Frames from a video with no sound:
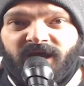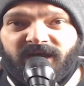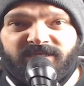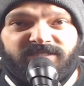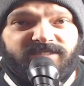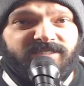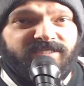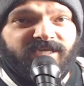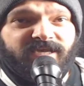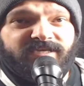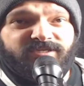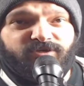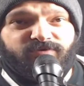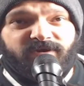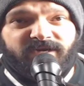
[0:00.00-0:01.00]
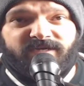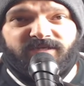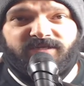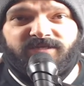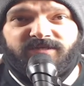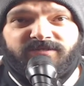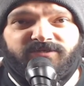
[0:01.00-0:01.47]
I see a
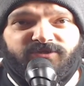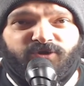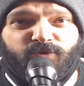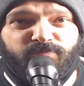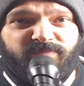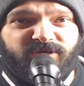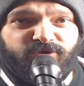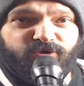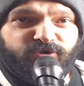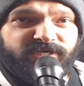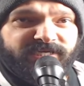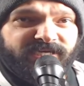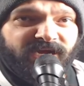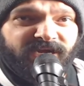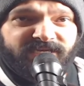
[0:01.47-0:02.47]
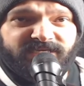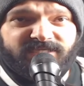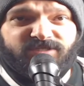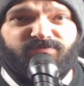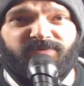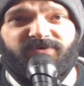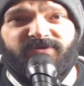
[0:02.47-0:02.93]
direct, you know, mirroring. I
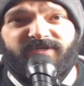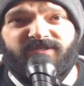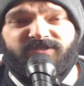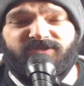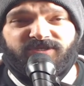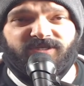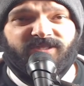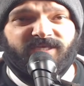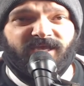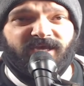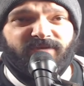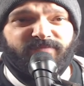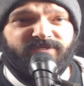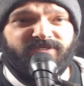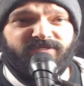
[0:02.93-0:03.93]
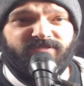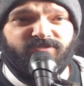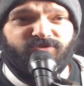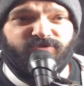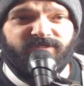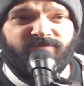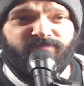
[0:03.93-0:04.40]
experienced the cannabis
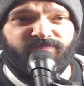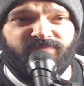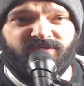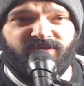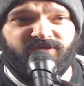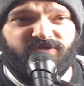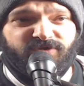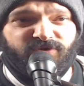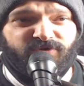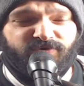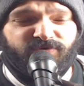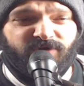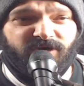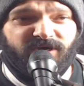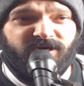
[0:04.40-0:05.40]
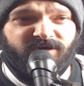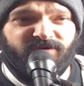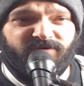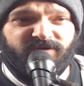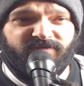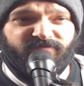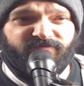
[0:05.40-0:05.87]
industry, you know,
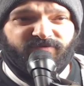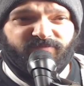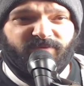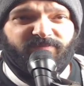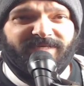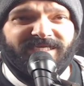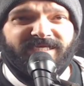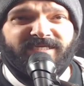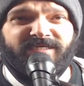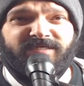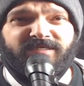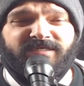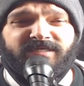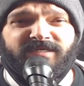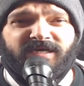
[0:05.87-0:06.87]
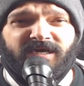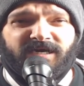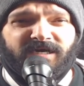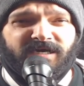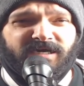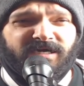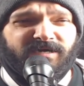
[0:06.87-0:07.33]
from the beginning.
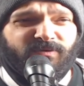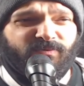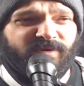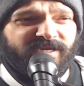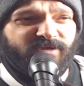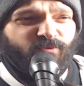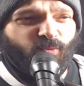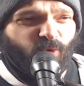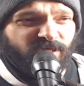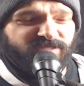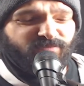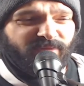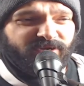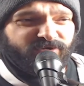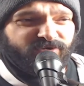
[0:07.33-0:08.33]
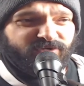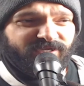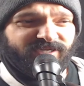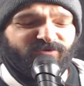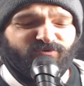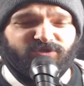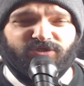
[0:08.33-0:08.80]
When it was medical
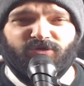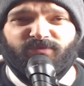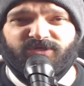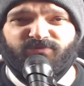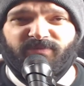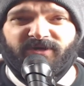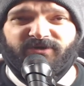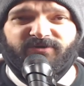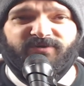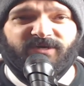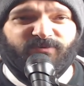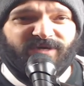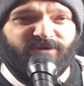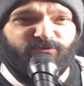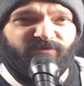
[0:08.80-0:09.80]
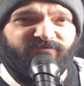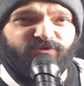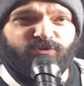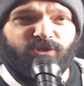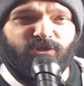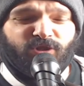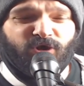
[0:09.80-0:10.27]
and it was so much better. When I
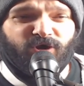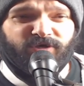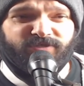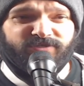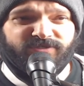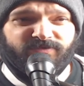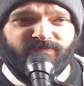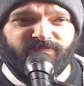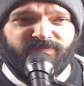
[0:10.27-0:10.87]
review the laws,